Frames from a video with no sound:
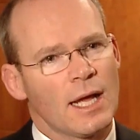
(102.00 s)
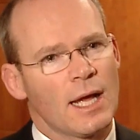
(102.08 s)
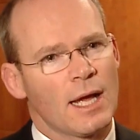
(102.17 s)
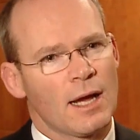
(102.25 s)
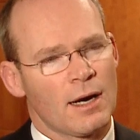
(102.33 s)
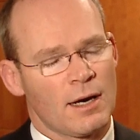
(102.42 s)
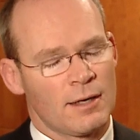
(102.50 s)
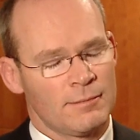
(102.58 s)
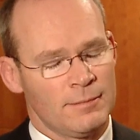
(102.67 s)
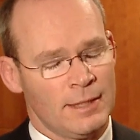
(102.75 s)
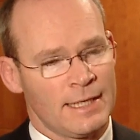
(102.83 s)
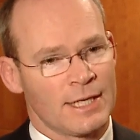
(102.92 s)

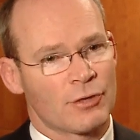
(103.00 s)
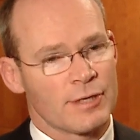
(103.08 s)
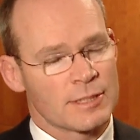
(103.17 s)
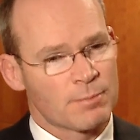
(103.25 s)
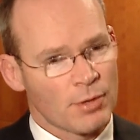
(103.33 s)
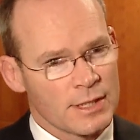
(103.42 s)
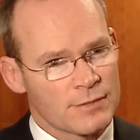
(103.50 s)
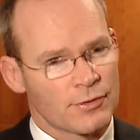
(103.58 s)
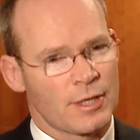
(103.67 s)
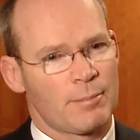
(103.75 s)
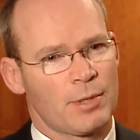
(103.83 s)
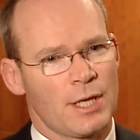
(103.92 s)
or an increased price
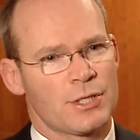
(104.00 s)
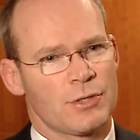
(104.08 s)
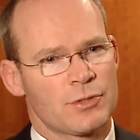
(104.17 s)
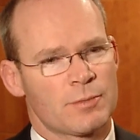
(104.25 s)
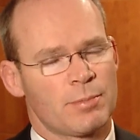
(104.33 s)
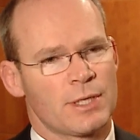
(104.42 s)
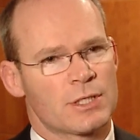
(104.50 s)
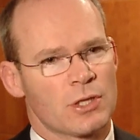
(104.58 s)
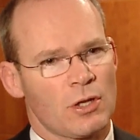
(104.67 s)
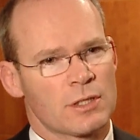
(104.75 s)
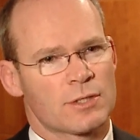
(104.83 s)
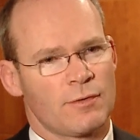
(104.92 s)
for their produce, but it's
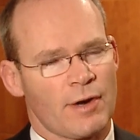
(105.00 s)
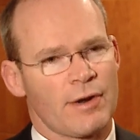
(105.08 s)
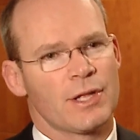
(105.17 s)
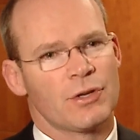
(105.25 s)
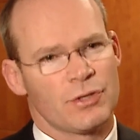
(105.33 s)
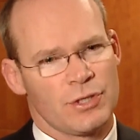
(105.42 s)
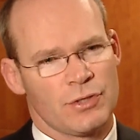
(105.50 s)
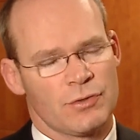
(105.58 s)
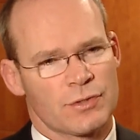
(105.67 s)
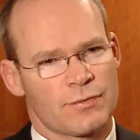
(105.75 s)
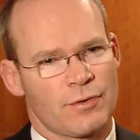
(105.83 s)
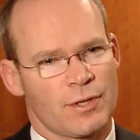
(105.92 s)
also very good
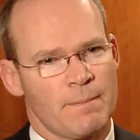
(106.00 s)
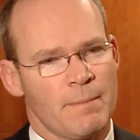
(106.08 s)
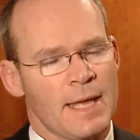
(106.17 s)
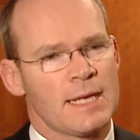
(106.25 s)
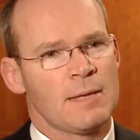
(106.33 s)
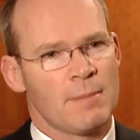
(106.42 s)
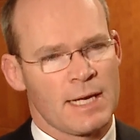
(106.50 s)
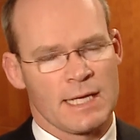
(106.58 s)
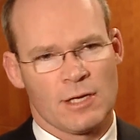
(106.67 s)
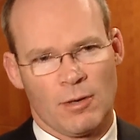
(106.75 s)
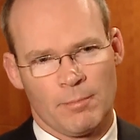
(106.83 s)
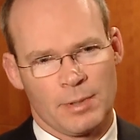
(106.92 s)
news for the many,
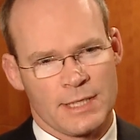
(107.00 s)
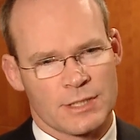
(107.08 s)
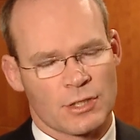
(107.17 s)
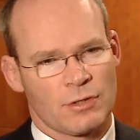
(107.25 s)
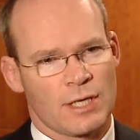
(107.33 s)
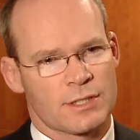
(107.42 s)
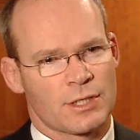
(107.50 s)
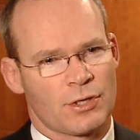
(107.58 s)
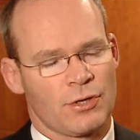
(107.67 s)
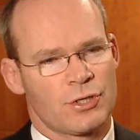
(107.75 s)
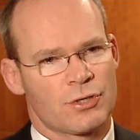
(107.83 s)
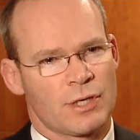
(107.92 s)
many companies across the
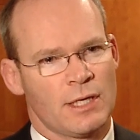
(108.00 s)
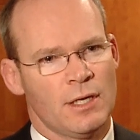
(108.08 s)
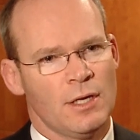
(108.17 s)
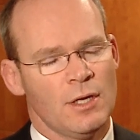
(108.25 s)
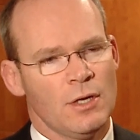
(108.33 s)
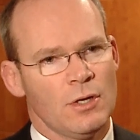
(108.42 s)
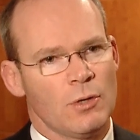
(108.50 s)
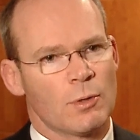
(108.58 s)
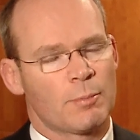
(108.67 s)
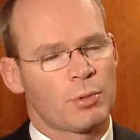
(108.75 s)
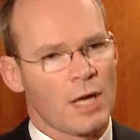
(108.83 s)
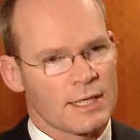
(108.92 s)
country who
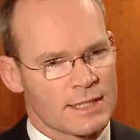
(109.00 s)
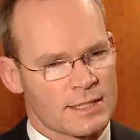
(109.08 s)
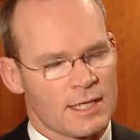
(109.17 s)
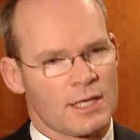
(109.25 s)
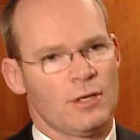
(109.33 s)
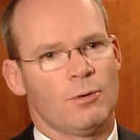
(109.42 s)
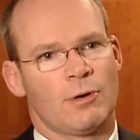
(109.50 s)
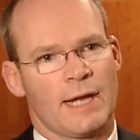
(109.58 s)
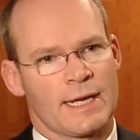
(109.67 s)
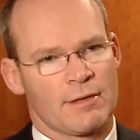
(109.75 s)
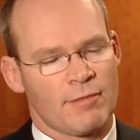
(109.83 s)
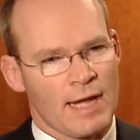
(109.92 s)
are processing, who are
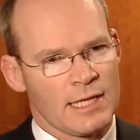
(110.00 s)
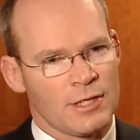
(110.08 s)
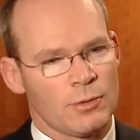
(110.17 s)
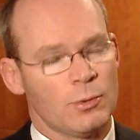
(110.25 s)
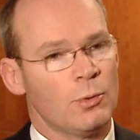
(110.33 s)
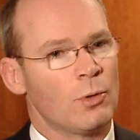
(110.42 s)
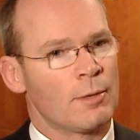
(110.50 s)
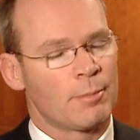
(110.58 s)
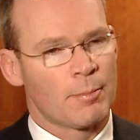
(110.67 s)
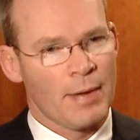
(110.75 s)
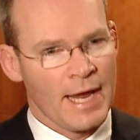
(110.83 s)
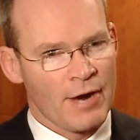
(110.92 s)
adding value, who are
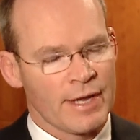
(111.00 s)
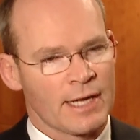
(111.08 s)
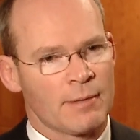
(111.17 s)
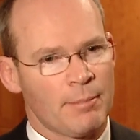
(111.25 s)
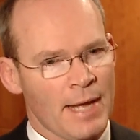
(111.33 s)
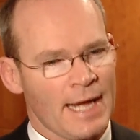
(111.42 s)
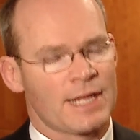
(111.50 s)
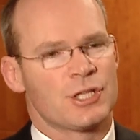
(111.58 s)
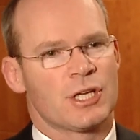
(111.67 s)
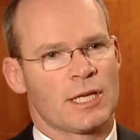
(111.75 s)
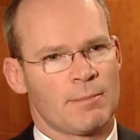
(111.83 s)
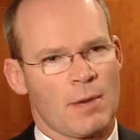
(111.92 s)
preparing and
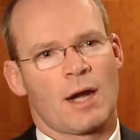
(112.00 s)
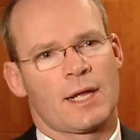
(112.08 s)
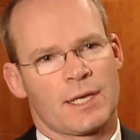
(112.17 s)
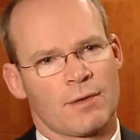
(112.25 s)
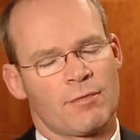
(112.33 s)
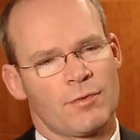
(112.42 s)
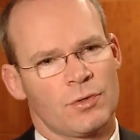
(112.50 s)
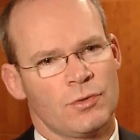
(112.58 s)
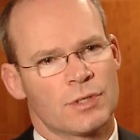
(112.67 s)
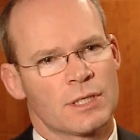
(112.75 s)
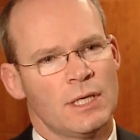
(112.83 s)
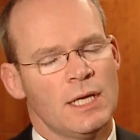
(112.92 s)
packaging and marketing
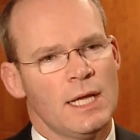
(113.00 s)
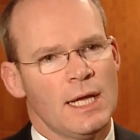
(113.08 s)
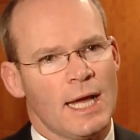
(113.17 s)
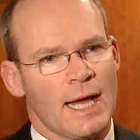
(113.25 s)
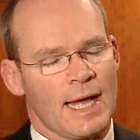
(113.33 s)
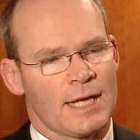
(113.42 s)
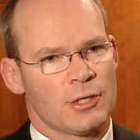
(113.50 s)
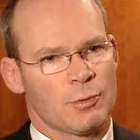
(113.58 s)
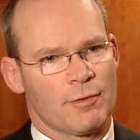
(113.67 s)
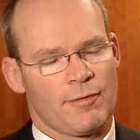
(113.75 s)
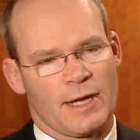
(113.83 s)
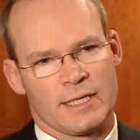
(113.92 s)
food, and who
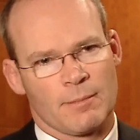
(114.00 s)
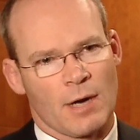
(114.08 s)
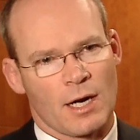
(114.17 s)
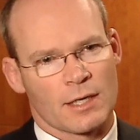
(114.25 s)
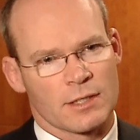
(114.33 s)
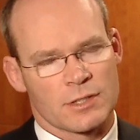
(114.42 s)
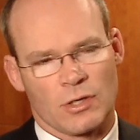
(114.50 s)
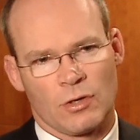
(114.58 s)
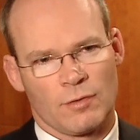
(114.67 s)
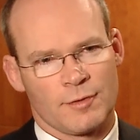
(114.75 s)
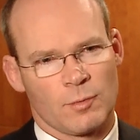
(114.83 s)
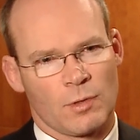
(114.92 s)
are finding markets
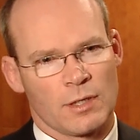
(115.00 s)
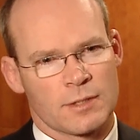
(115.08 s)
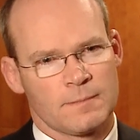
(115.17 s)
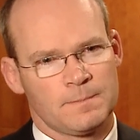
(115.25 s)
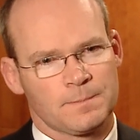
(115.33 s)
all over the world.